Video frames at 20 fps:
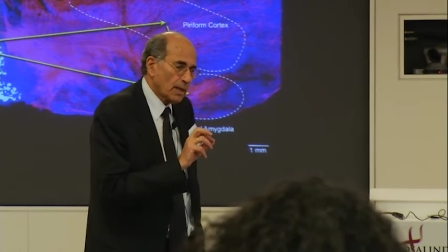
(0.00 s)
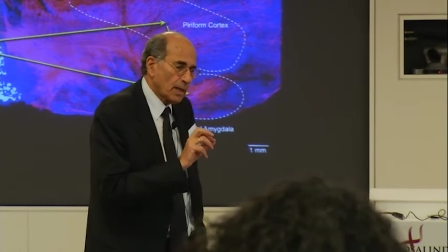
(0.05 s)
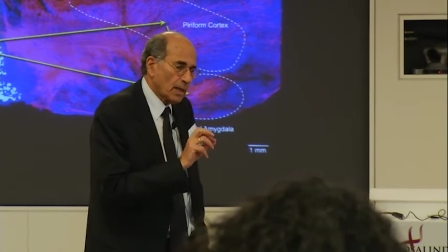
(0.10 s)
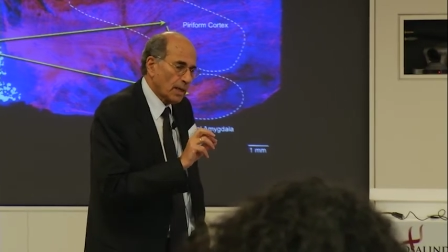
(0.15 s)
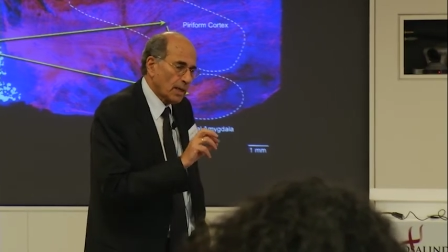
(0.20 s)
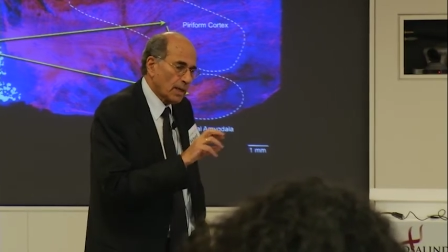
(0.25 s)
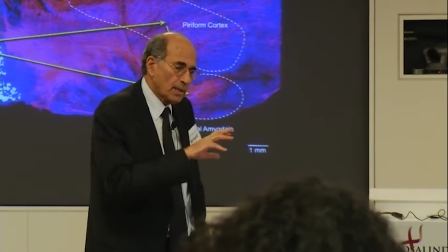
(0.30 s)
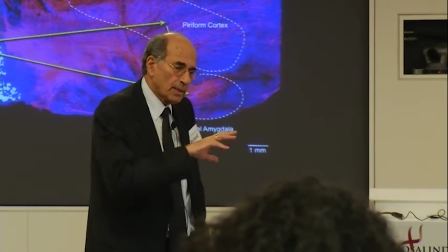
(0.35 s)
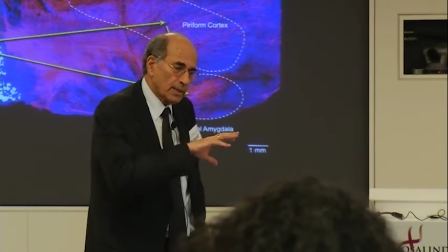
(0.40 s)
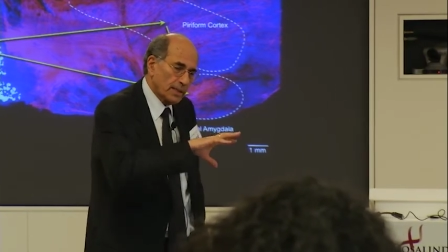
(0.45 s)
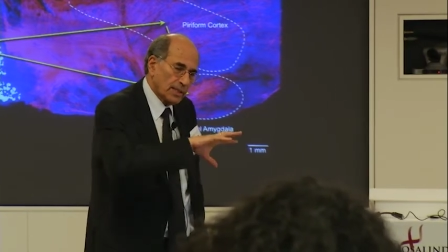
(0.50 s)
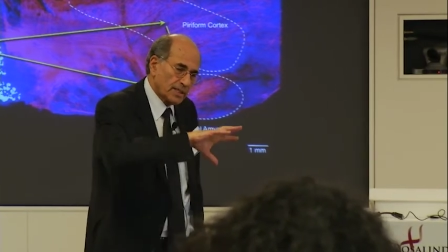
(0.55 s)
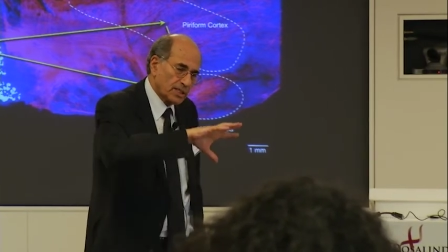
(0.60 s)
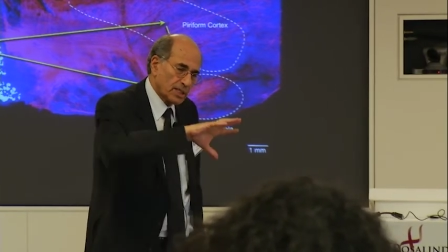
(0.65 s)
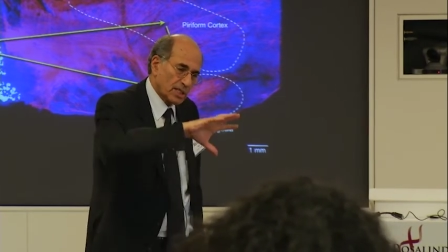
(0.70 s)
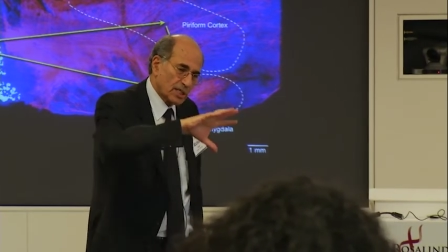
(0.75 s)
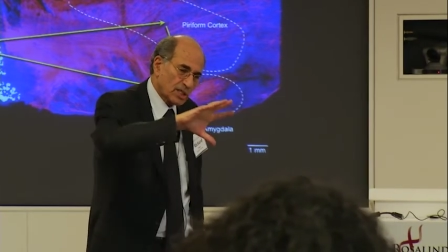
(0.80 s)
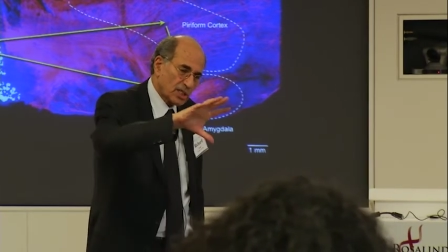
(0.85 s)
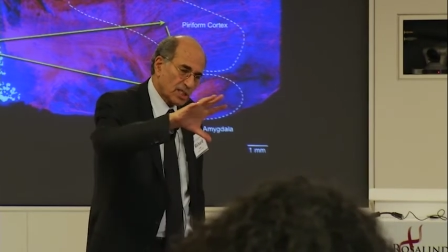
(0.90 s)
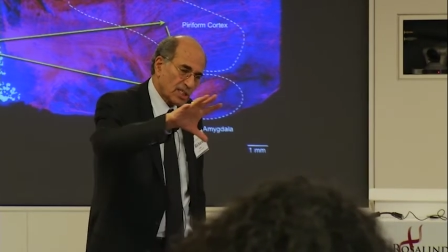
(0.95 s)
uh,
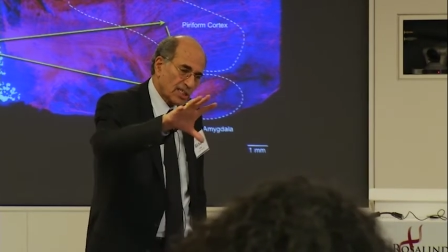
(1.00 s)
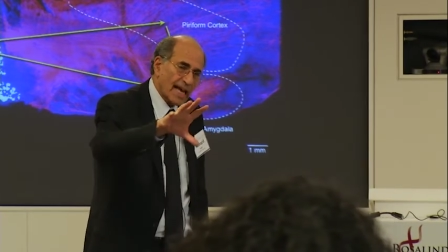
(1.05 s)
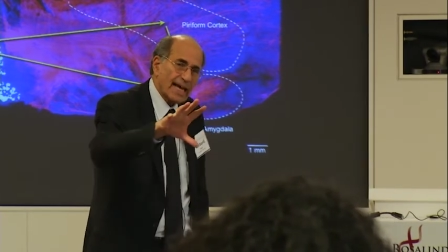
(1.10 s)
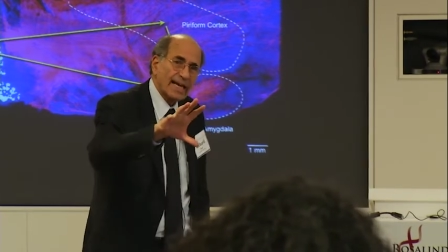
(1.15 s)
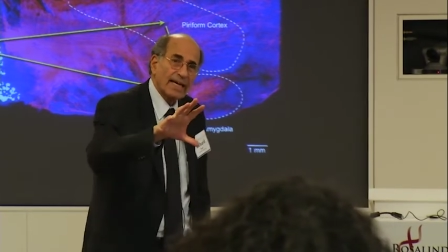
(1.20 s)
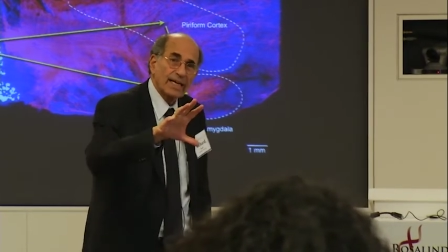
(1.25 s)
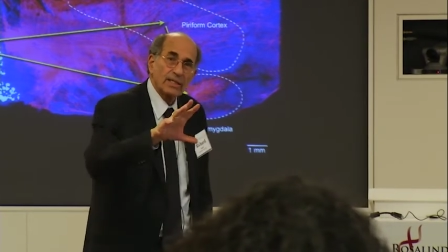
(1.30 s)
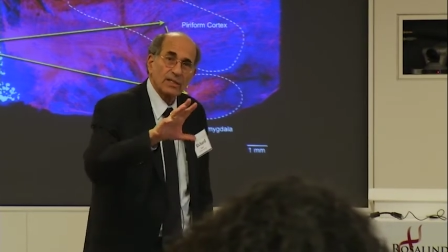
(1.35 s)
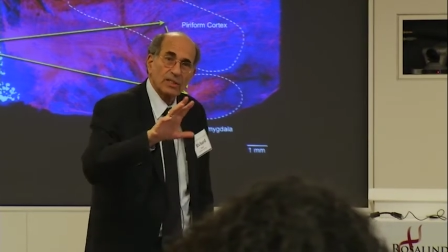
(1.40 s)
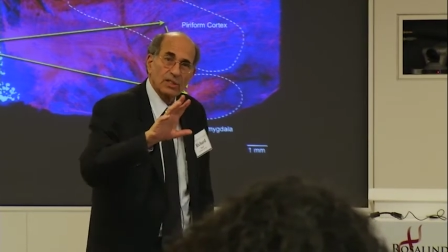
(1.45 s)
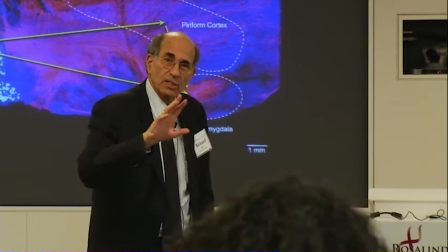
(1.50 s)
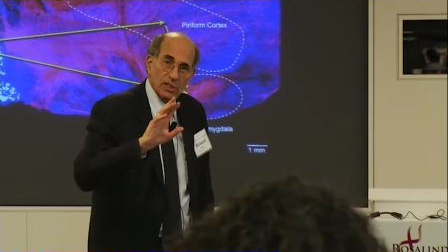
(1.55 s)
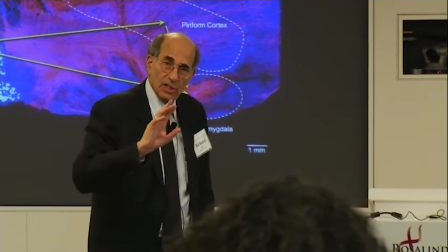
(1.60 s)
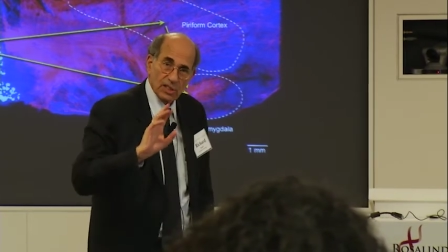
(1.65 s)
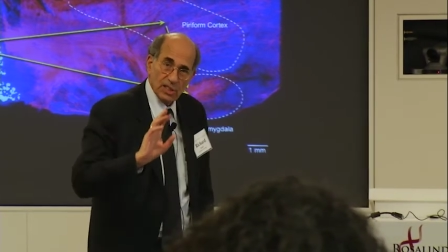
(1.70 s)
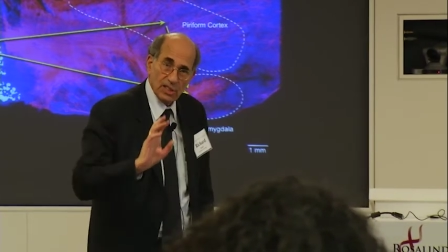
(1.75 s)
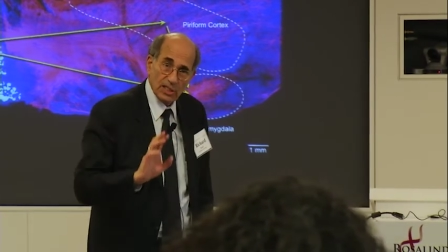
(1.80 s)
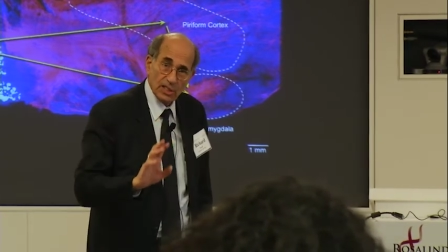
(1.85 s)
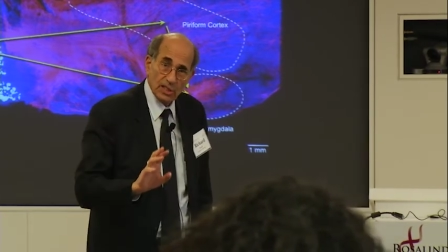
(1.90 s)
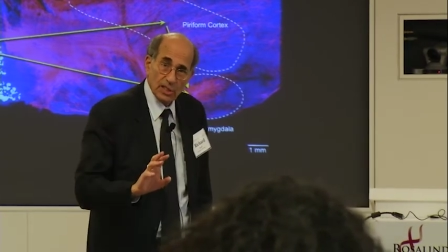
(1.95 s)
is a second
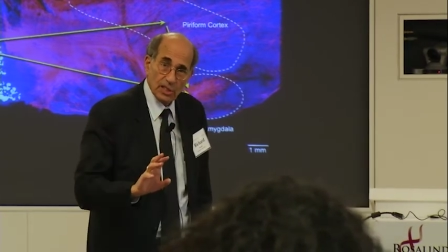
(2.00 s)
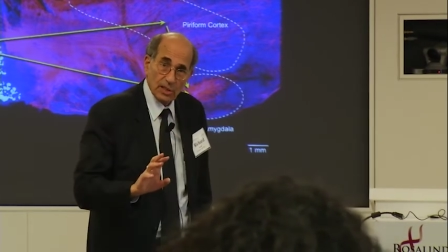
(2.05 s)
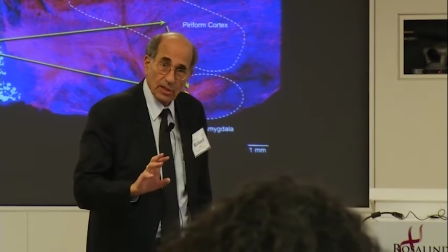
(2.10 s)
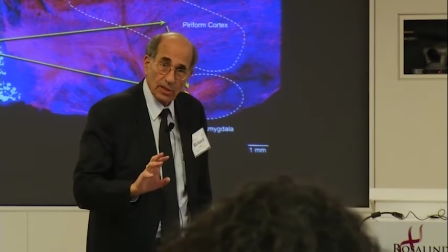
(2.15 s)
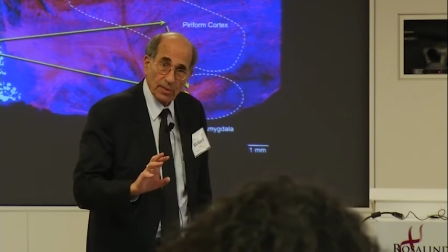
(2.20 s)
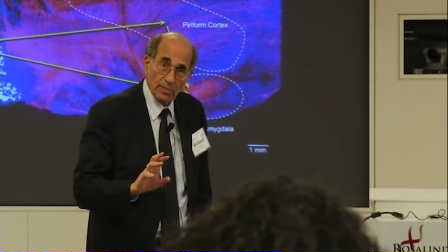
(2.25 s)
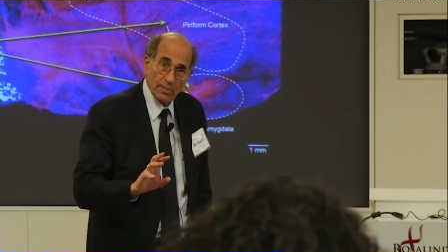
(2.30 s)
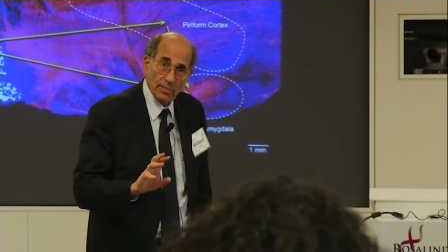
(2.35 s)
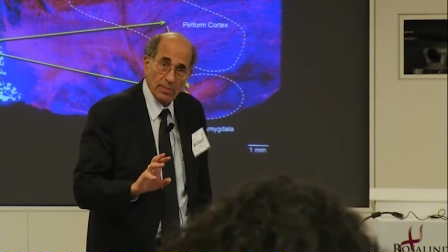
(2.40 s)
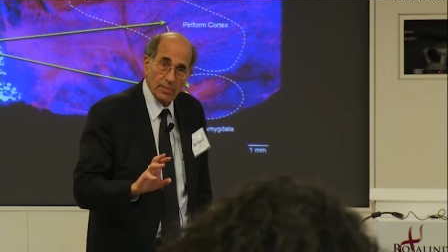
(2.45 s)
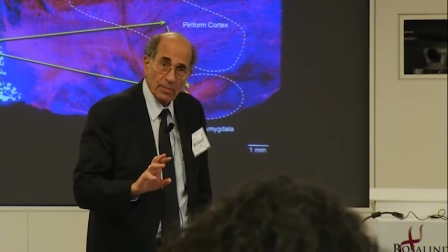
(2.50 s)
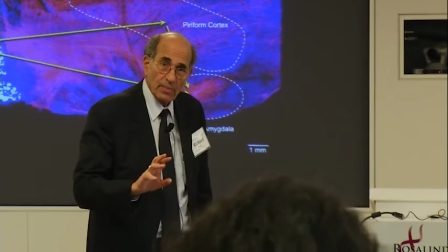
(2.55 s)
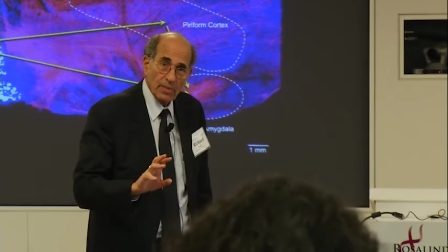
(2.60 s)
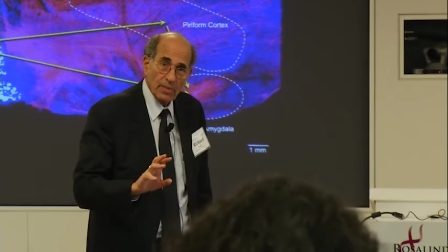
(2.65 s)
system